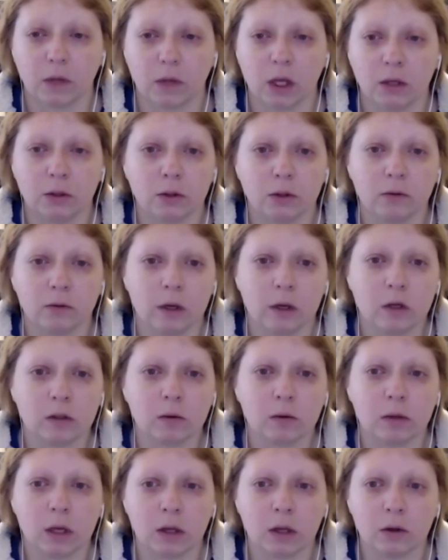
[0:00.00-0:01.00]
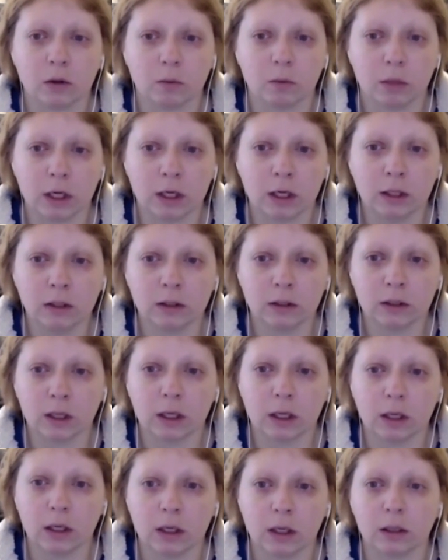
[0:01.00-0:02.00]
interface with other beings
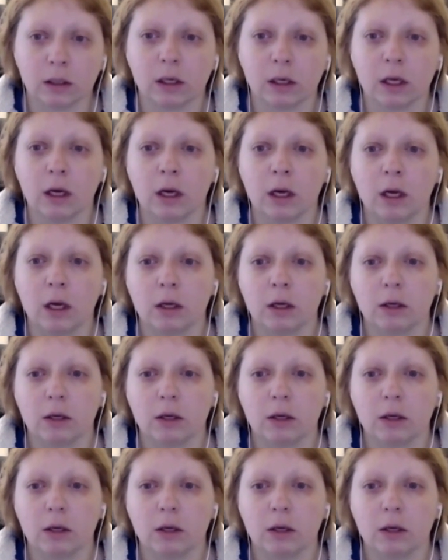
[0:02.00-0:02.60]
psychically.